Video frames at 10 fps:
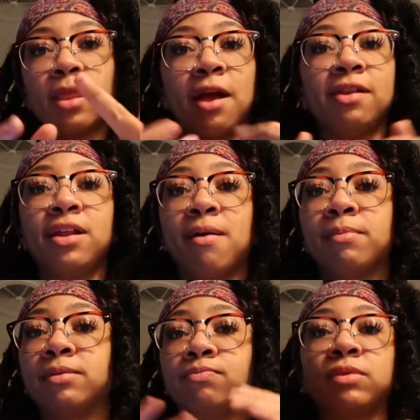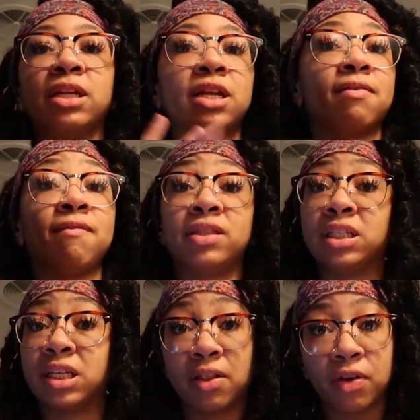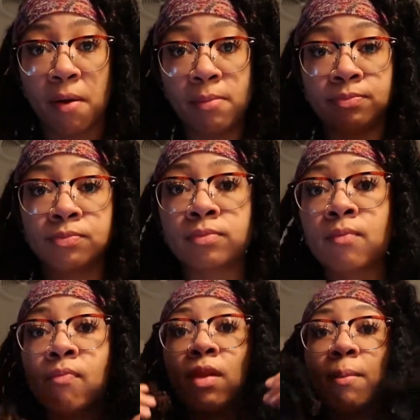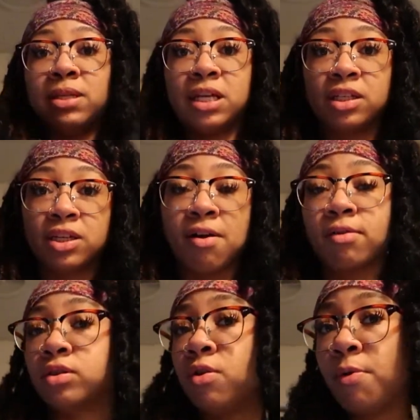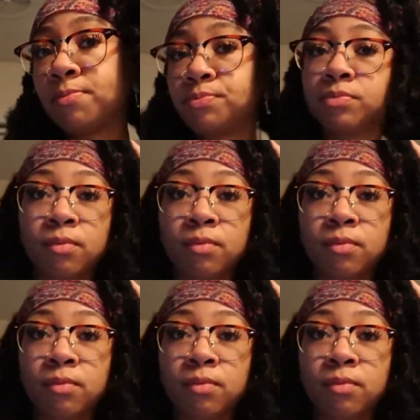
I need to have my I need to have everything together. I'm gonna take this hair out soon.